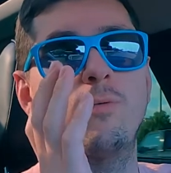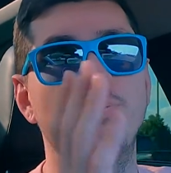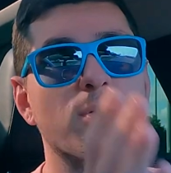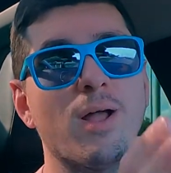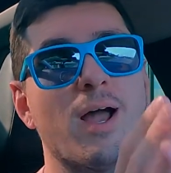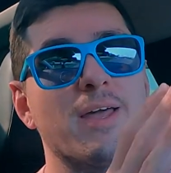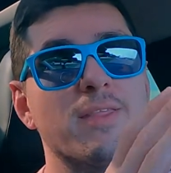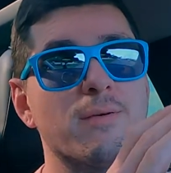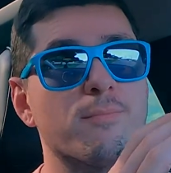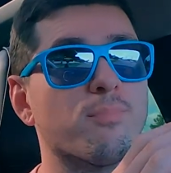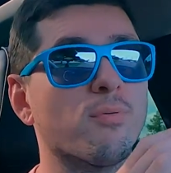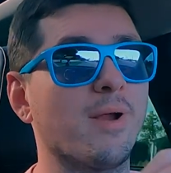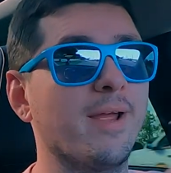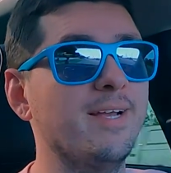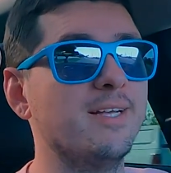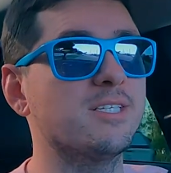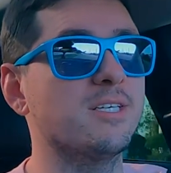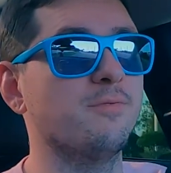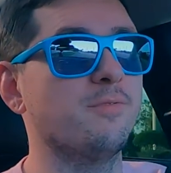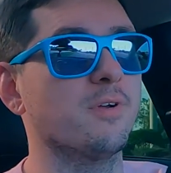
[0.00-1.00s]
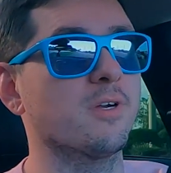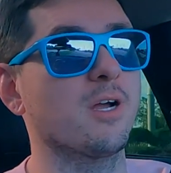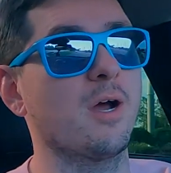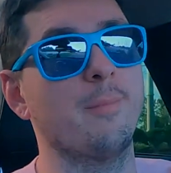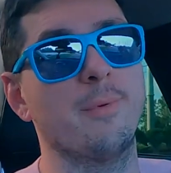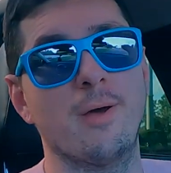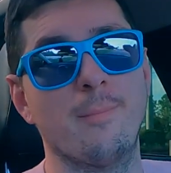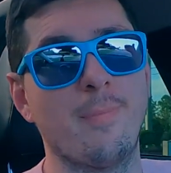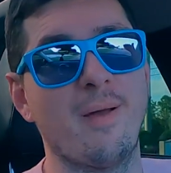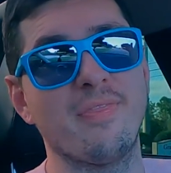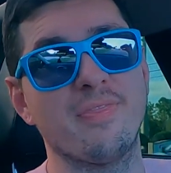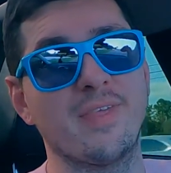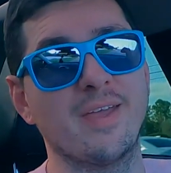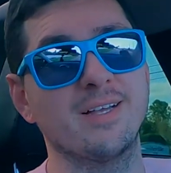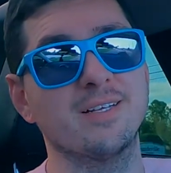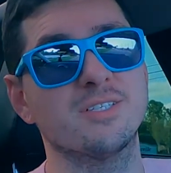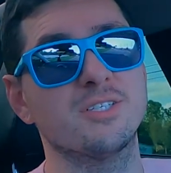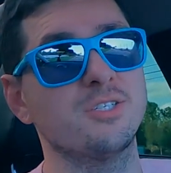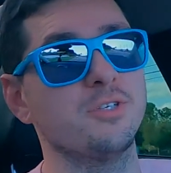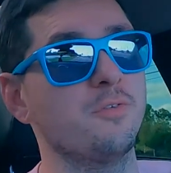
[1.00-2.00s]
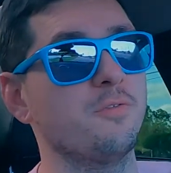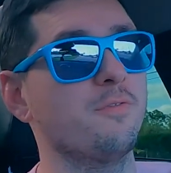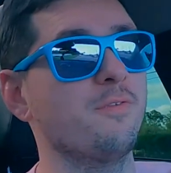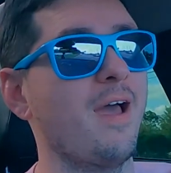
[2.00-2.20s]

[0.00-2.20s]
will apply the brakes if you're coming up on things too